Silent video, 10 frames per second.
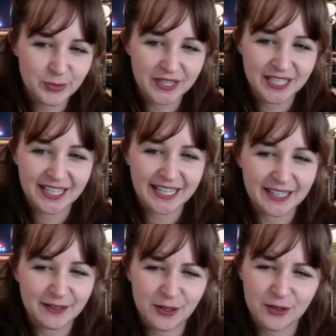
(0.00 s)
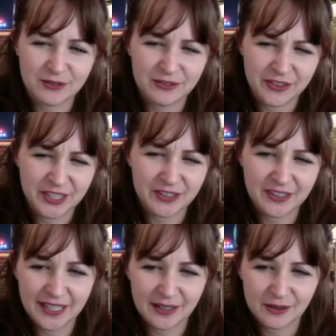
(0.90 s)
but then like you can feel
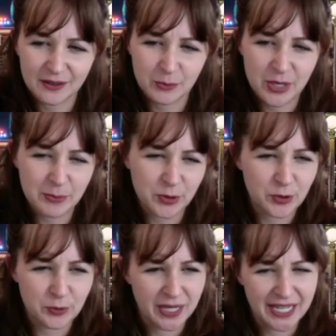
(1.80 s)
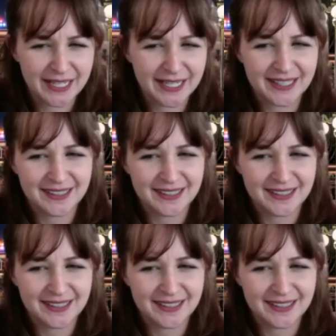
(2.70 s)
like the people who made it,